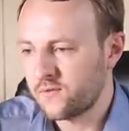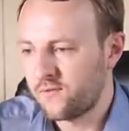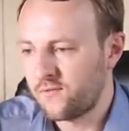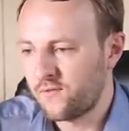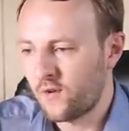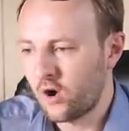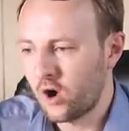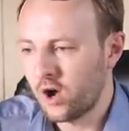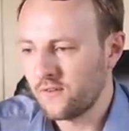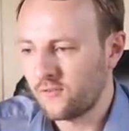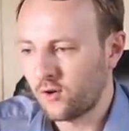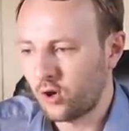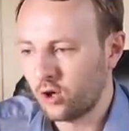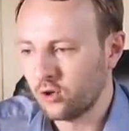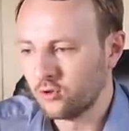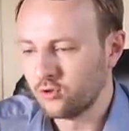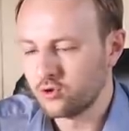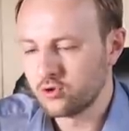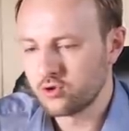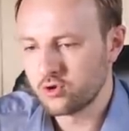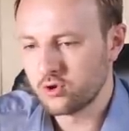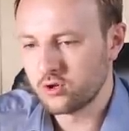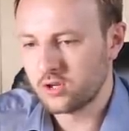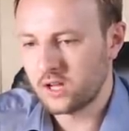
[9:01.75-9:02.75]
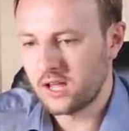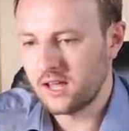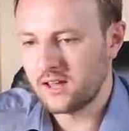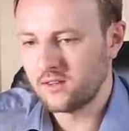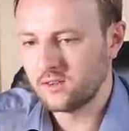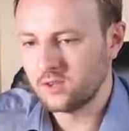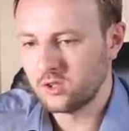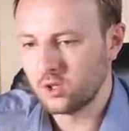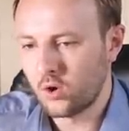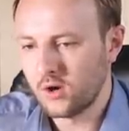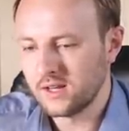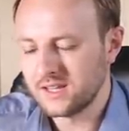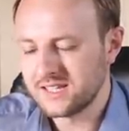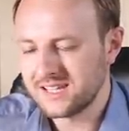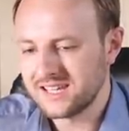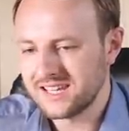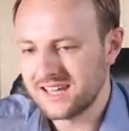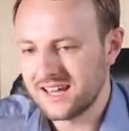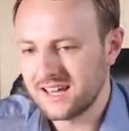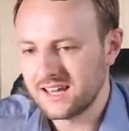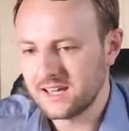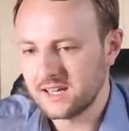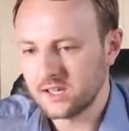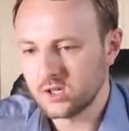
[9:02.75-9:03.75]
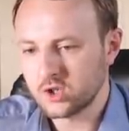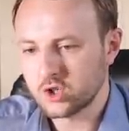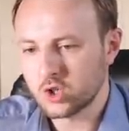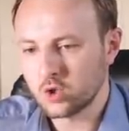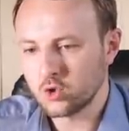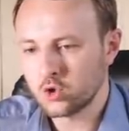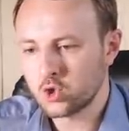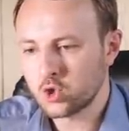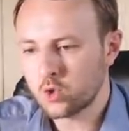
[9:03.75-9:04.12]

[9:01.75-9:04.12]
598. So